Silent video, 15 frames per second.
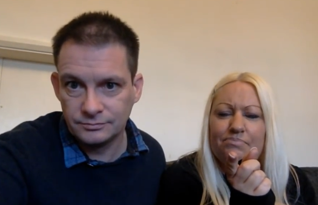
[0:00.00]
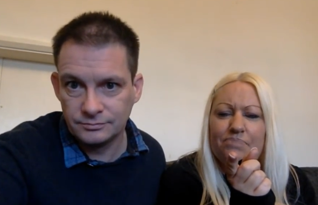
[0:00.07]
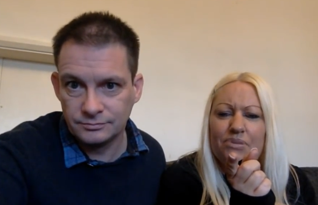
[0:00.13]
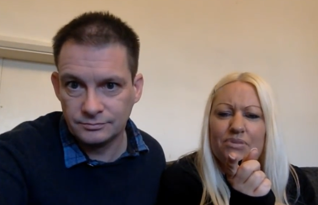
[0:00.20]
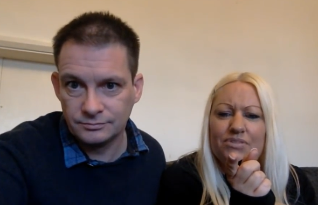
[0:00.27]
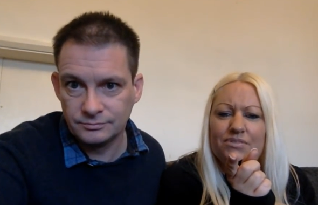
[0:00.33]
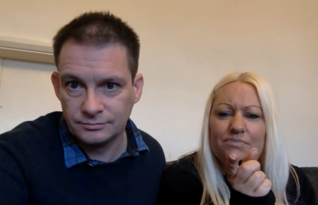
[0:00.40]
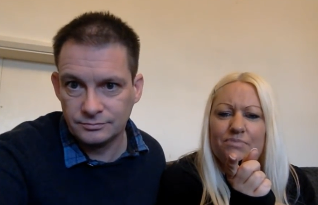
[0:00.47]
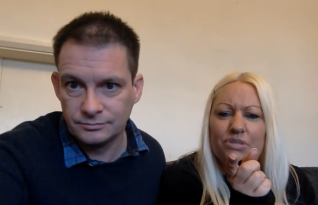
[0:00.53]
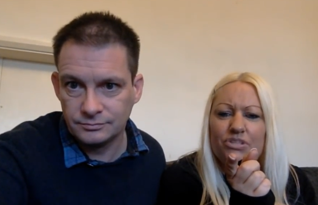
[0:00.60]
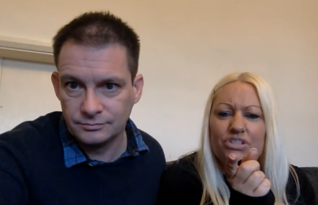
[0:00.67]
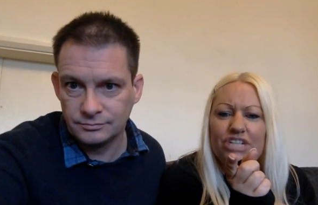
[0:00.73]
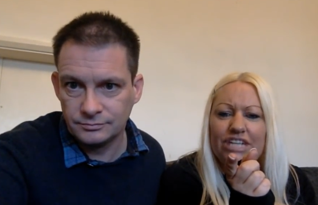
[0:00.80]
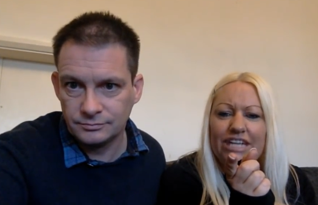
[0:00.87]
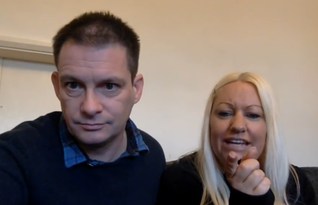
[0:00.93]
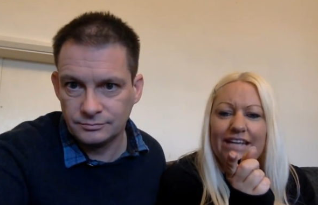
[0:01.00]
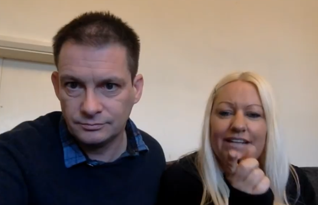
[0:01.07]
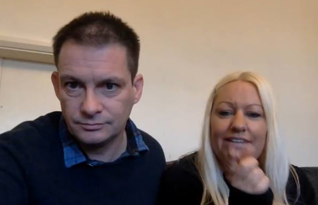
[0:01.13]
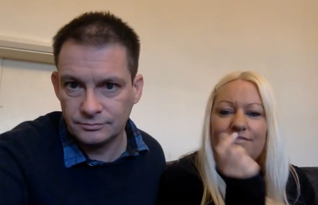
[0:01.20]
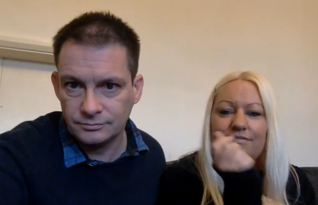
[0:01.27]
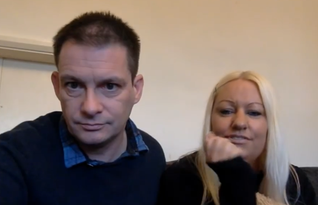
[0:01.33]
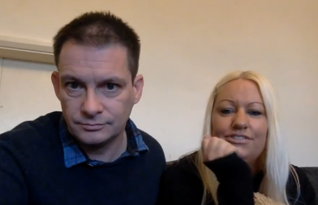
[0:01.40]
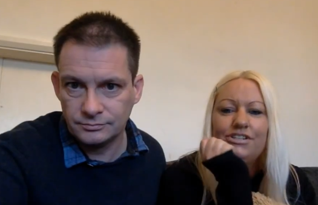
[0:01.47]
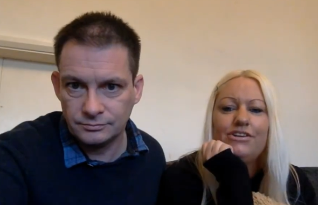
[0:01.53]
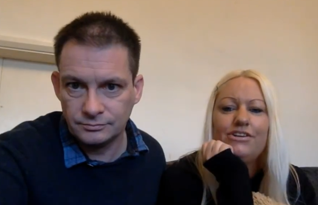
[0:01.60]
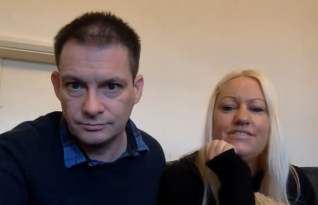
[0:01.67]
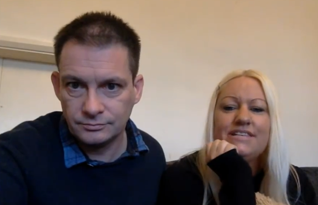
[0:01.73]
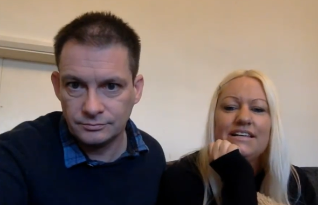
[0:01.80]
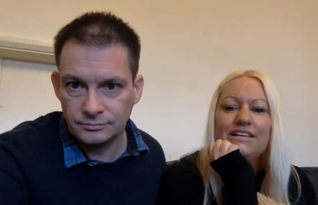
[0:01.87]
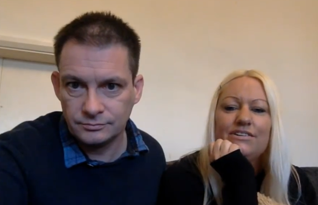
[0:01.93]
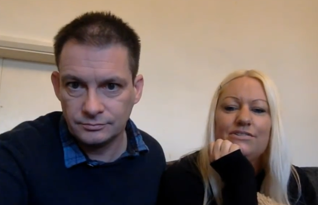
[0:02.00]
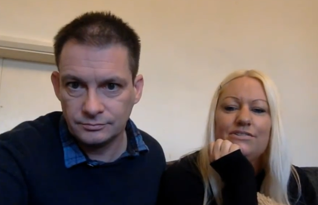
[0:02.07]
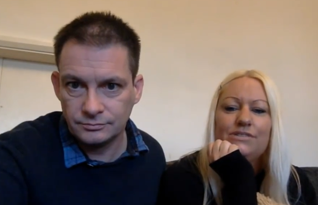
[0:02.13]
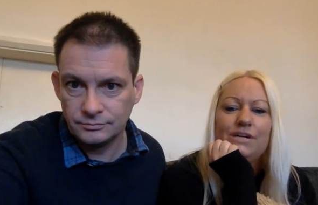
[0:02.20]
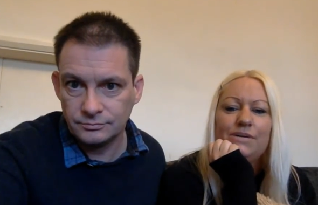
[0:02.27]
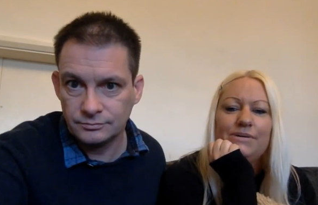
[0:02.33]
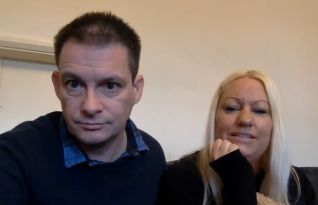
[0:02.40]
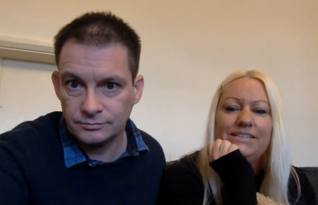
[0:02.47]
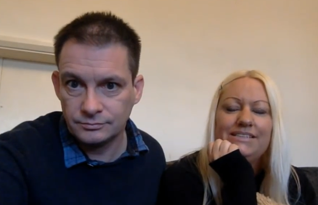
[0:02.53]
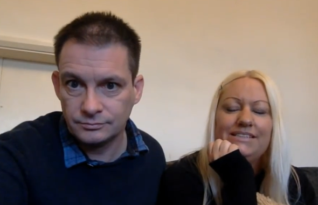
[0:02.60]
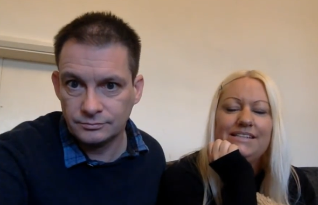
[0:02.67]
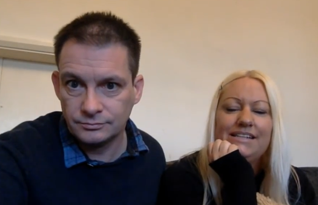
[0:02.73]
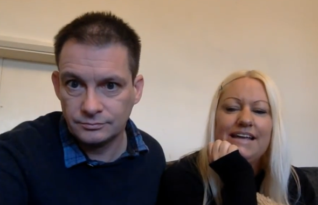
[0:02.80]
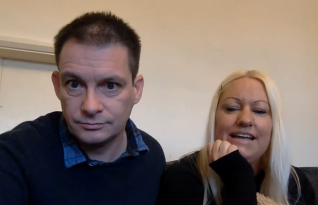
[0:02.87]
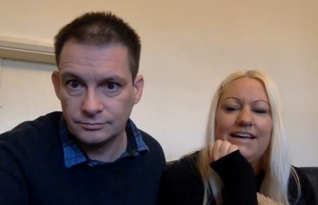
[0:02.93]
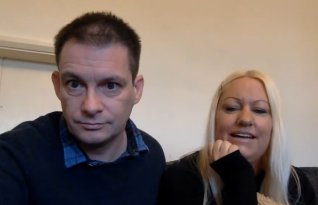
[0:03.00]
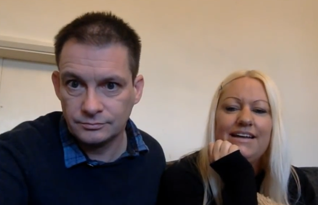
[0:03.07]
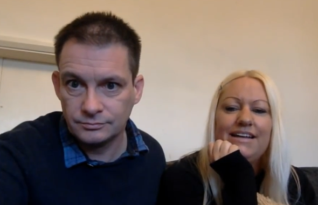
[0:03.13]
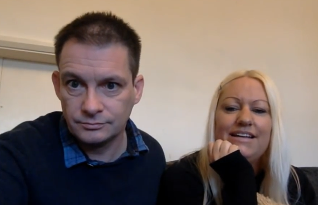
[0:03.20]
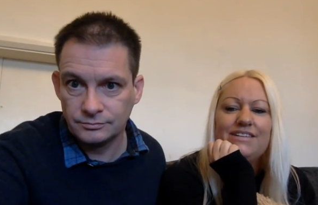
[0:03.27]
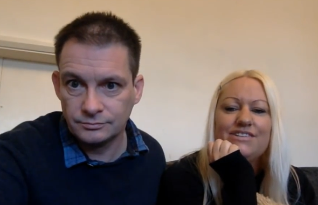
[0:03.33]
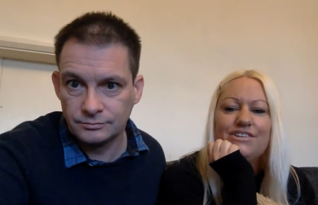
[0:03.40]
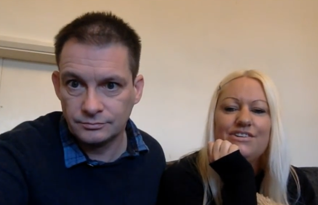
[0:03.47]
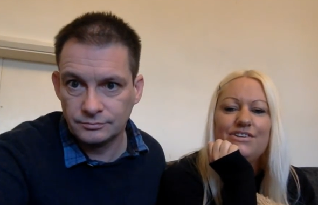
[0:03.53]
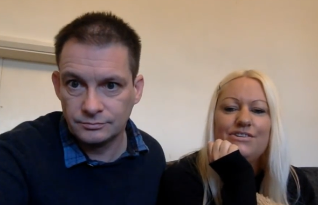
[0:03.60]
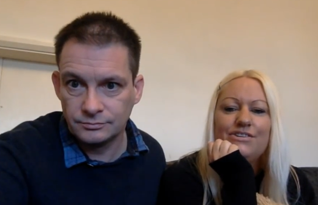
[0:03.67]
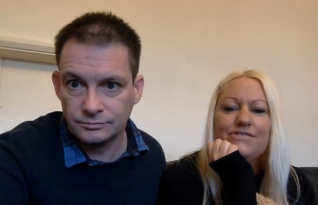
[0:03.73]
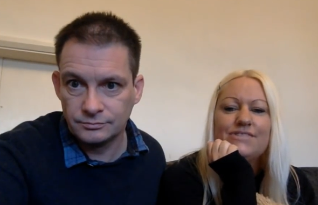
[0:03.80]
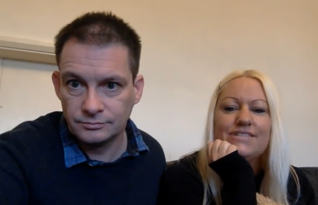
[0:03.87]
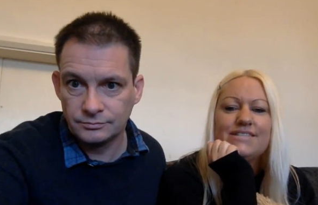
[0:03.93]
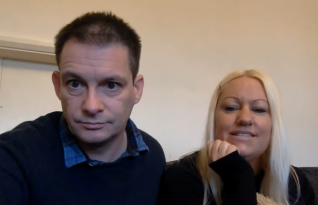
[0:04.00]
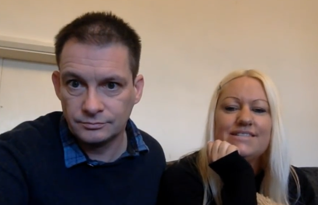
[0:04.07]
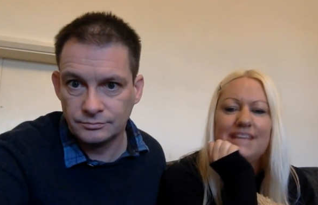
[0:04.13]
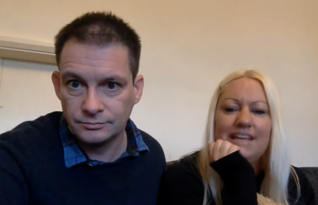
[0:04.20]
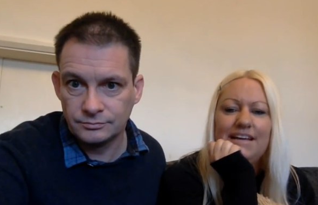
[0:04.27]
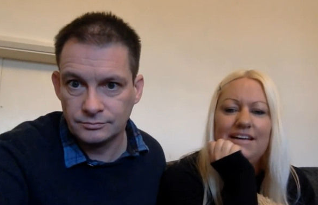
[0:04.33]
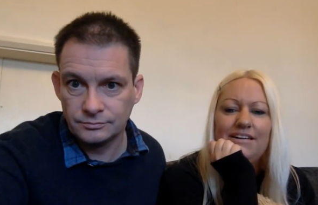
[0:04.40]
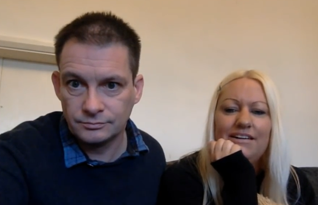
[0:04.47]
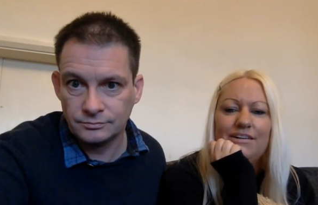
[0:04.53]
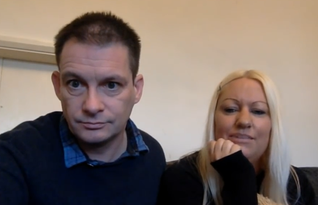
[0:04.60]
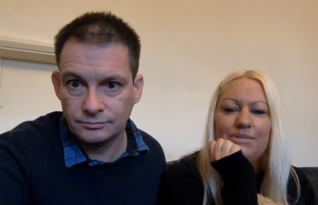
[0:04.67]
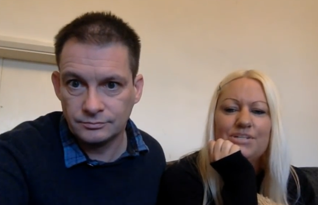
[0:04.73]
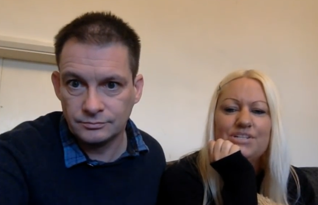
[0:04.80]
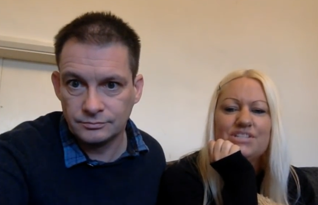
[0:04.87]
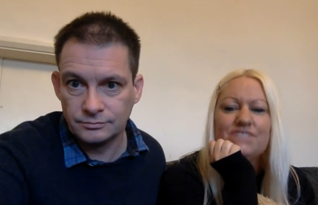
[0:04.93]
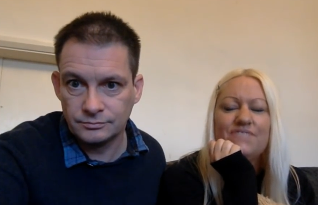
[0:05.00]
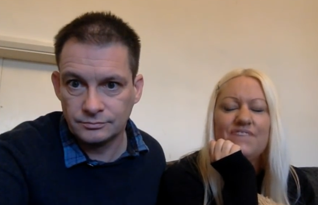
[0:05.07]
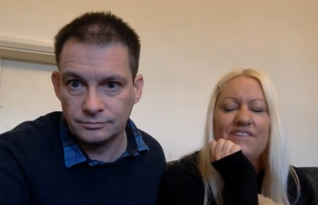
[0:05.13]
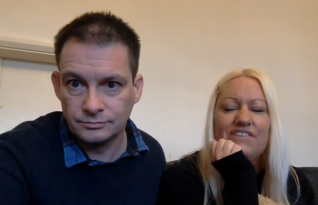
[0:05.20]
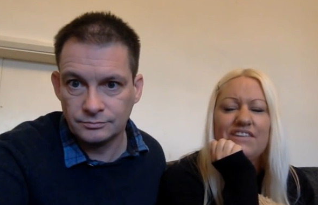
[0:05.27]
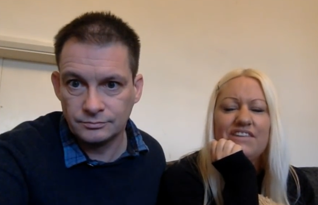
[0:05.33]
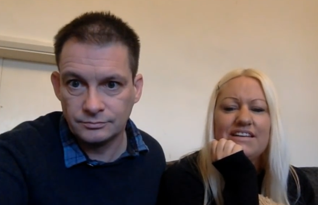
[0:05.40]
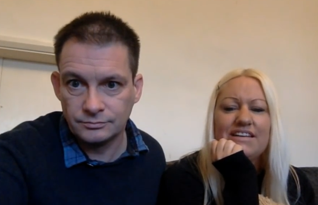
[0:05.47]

Speaker 1: budget, no signal, no internet, unless you use a satellite, which is very